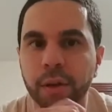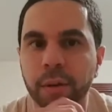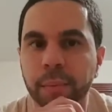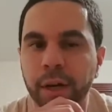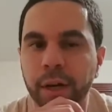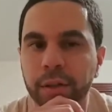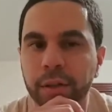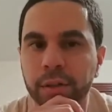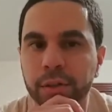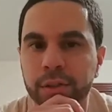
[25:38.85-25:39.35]

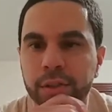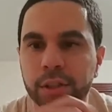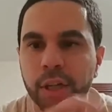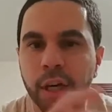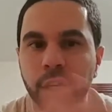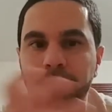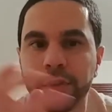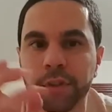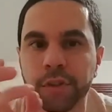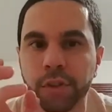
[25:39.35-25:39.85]
about
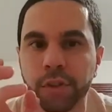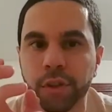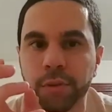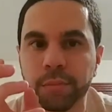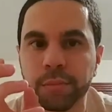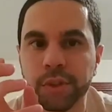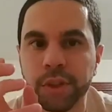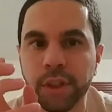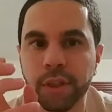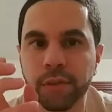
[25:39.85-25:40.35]
yourself in
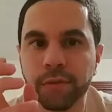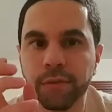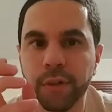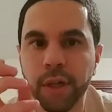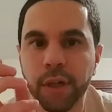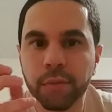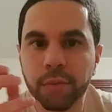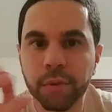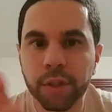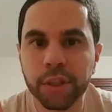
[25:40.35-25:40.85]
terms of
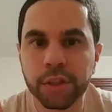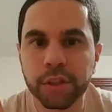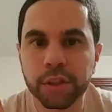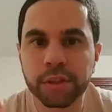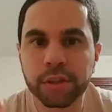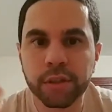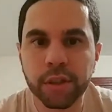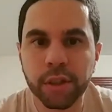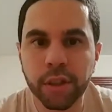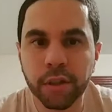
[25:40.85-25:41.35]
really
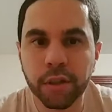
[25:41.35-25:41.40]
just